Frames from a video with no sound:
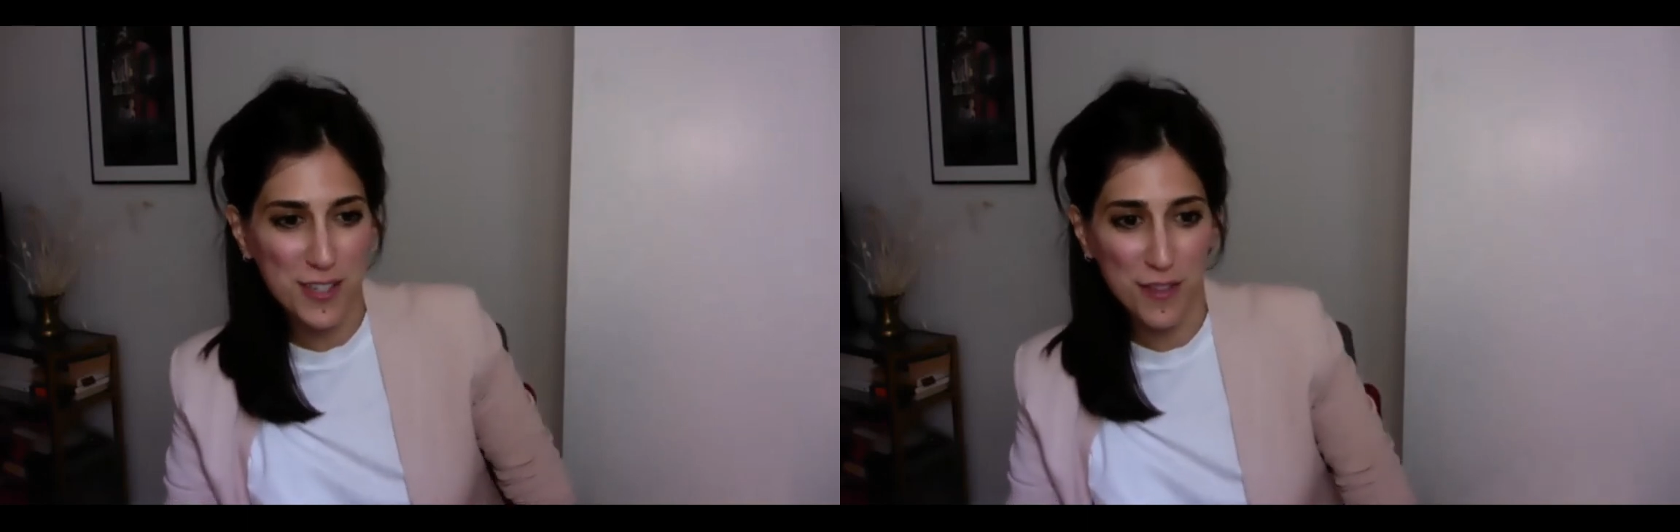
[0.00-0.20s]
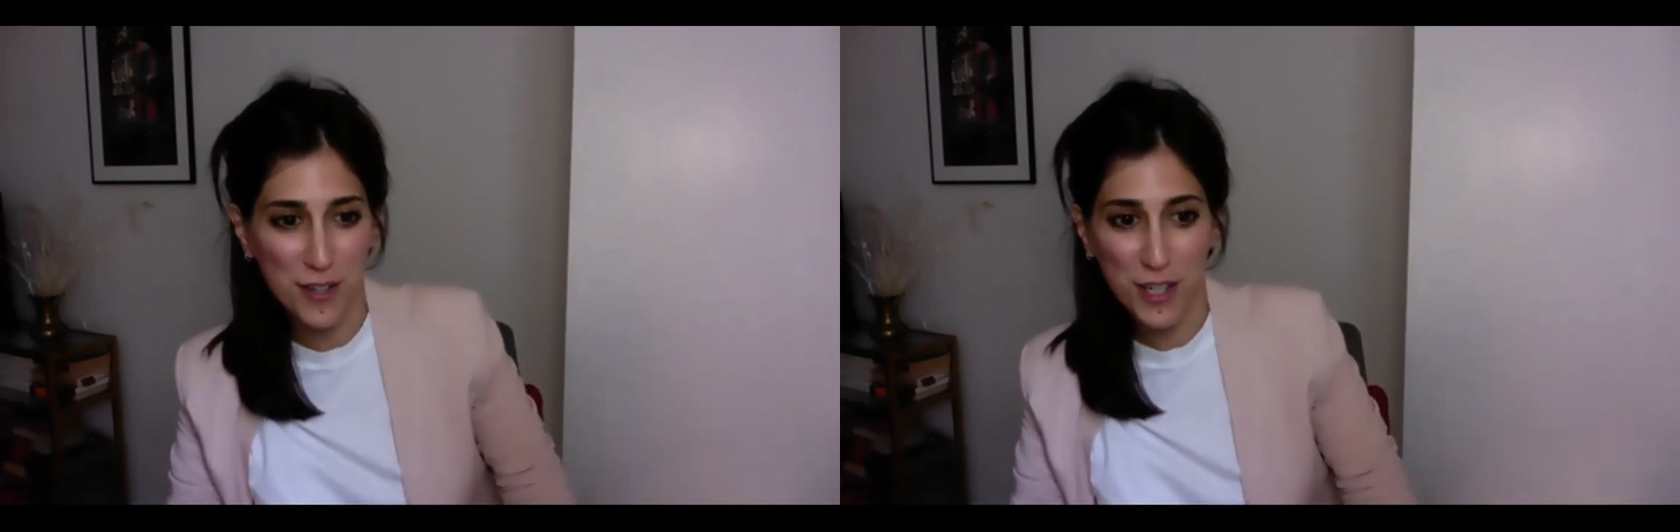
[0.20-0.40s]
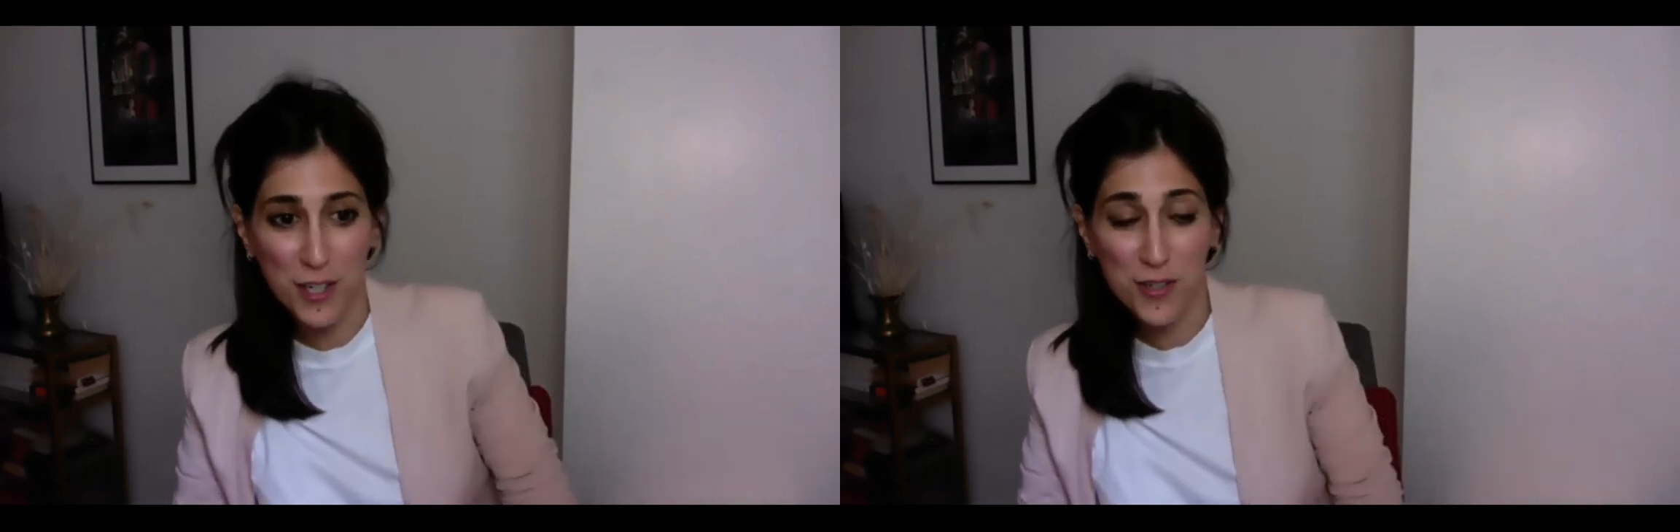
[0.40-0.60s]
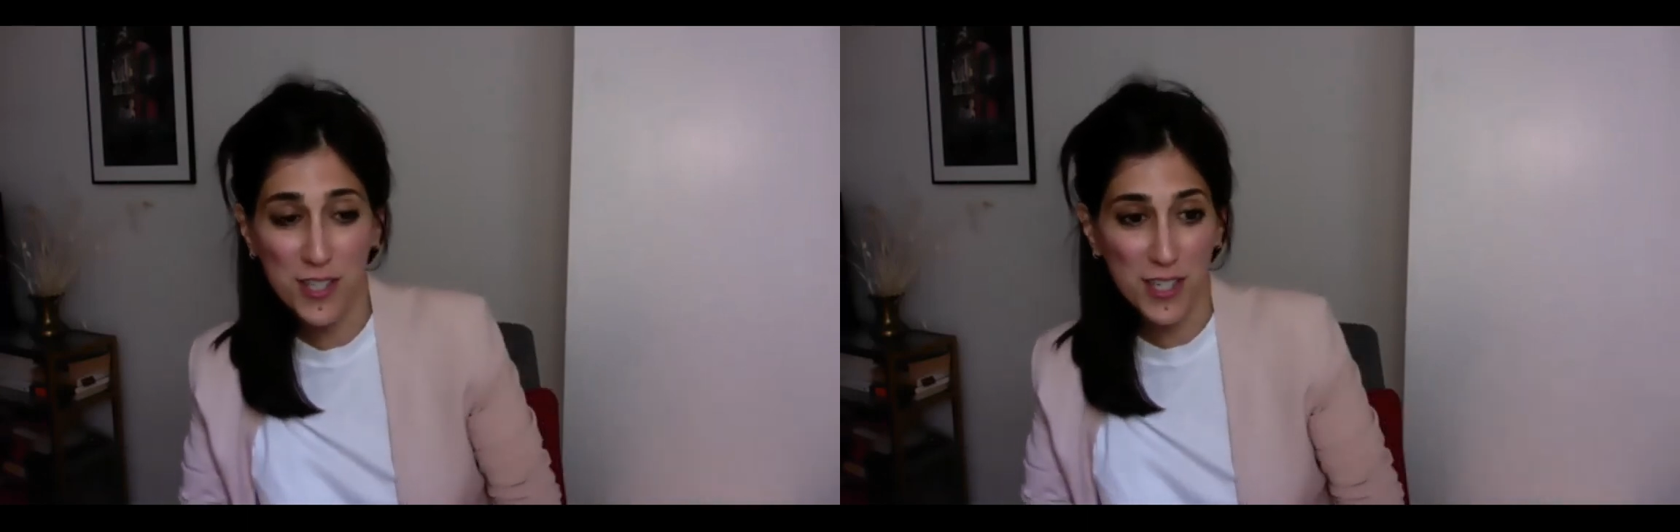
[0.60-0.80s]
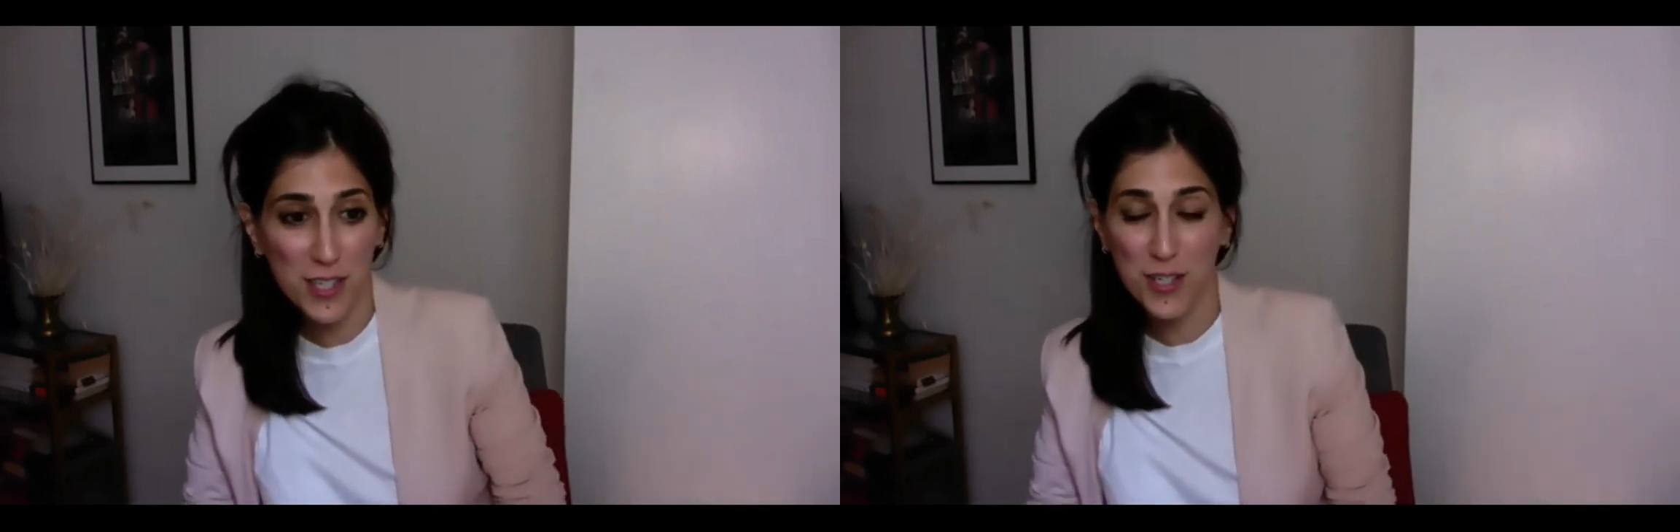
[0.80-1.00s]
if they're
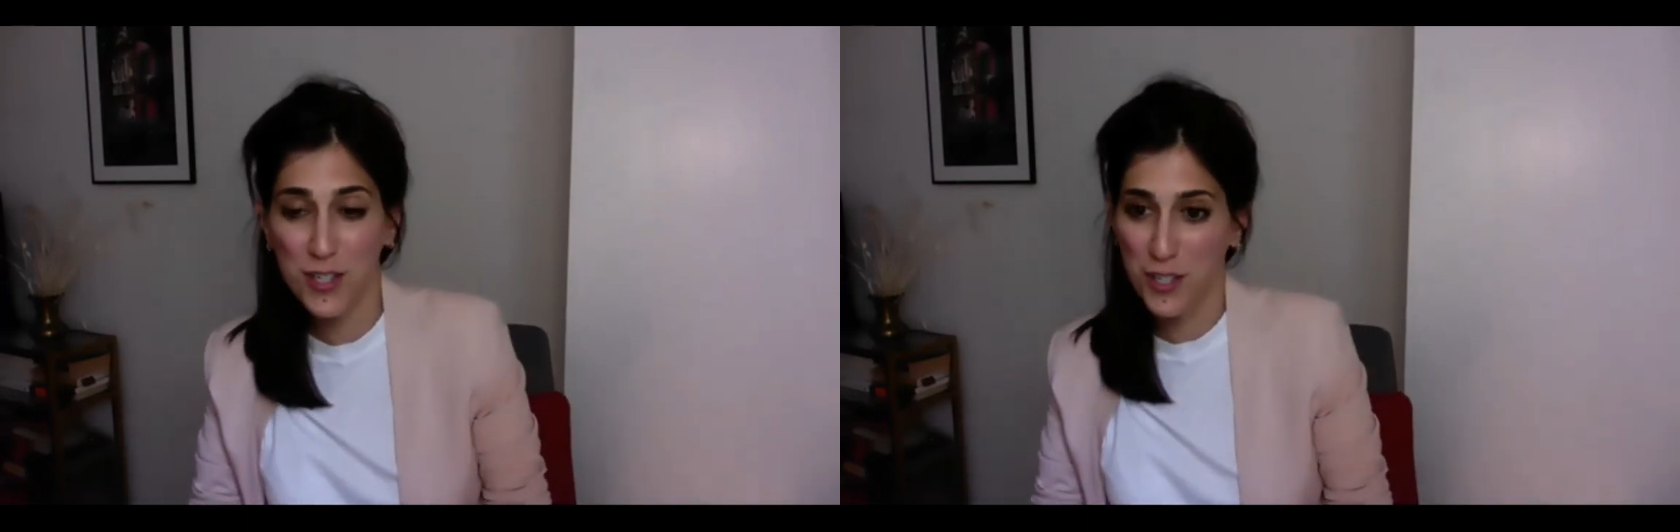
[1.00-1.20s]
interested